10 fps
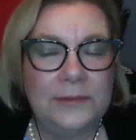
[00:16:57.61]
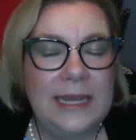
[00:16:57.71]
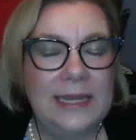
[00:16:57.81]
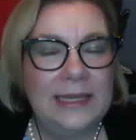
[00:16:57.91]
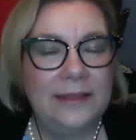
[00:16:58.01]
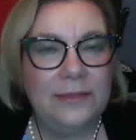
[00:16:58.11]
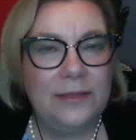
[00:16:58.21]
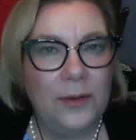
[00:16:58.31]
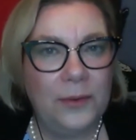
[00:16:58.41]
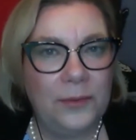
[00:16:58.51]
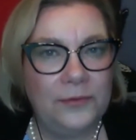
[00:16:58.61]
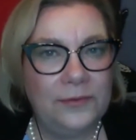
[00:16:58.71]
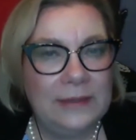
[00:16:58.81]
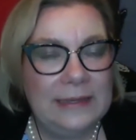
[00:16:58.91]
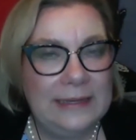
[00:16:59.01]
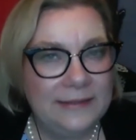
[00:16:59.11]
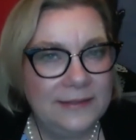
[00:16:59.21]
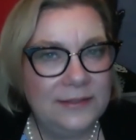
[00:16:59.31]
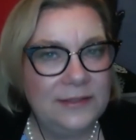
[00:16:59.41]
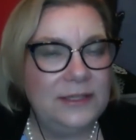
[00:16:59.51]
taking those
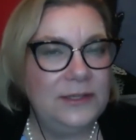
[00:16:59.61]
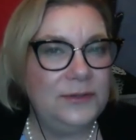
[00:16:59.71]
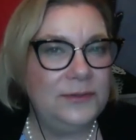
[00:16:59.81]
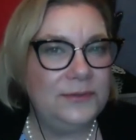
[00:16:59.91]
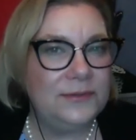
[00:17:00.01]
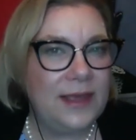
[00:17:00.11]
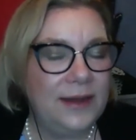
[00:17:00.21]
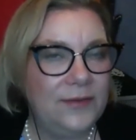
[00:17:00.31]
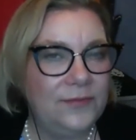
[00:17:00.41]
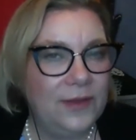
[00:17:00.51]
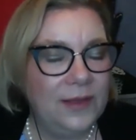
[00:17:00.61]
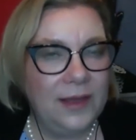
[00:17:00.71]
easy to use kind of